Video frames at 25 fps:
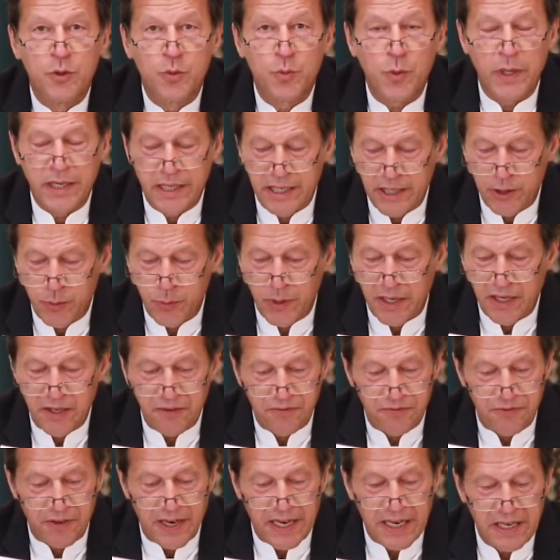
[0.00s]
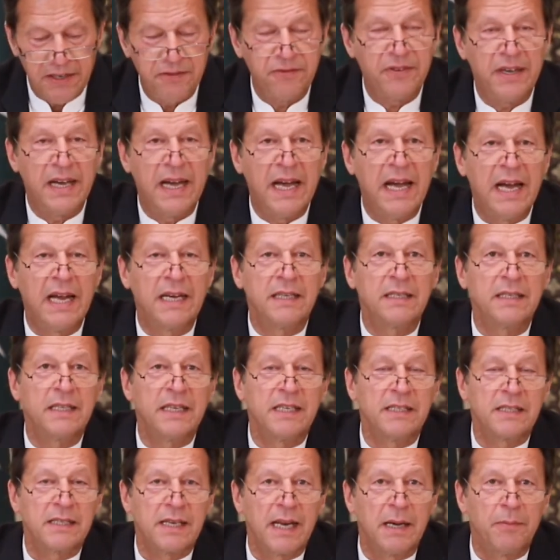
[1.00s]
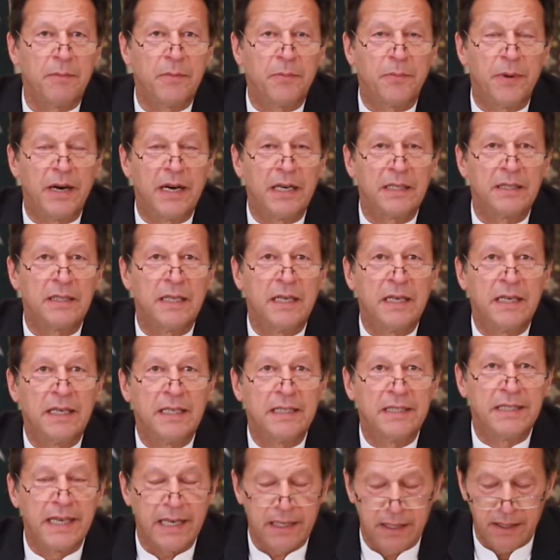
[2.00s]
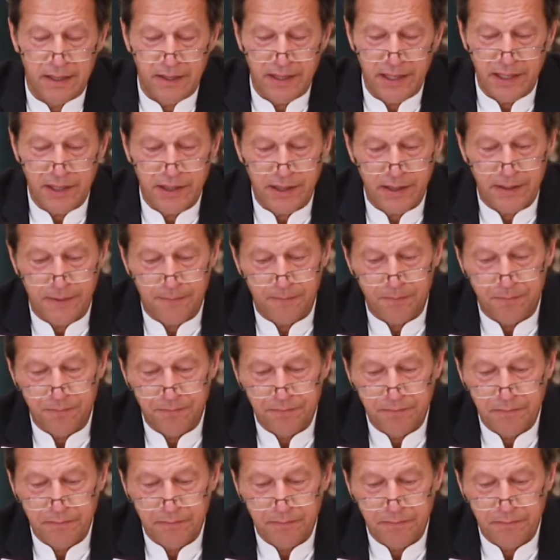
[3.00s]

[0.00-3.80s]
2025 and the Islamabad Declaration.